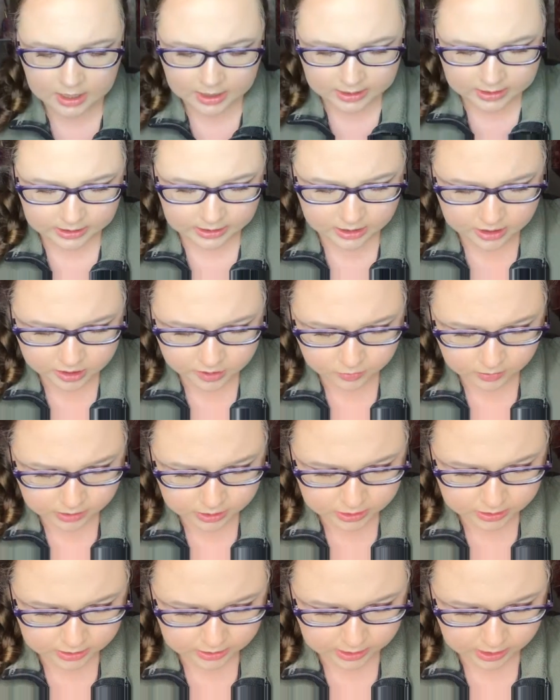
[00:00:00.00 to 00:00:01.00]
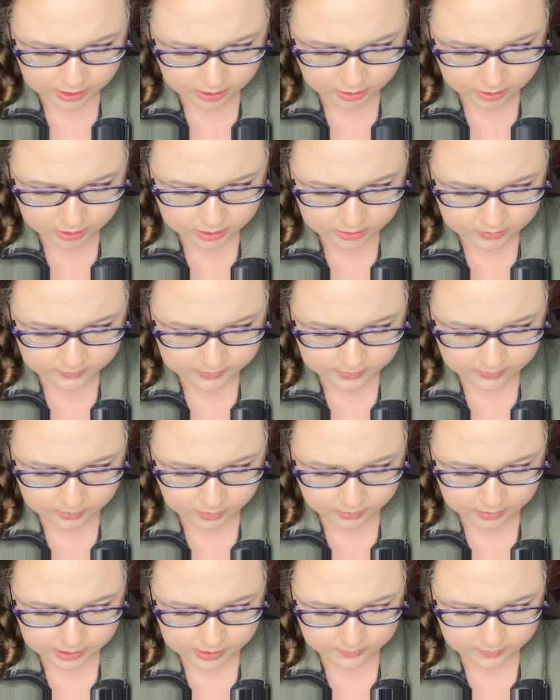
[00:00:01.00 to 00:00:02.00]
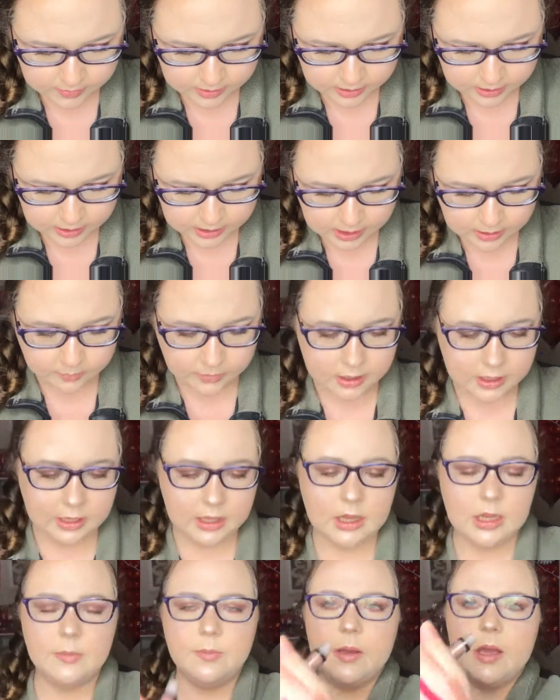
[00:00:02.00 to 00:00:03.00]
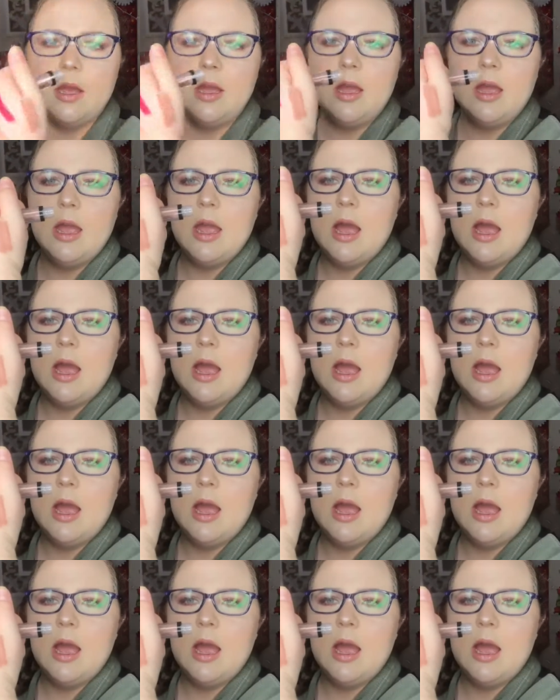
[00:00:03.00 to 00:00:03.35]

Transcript: I need to swatch the color because maybe I'll keep it. Yeah, I'm going to keep it.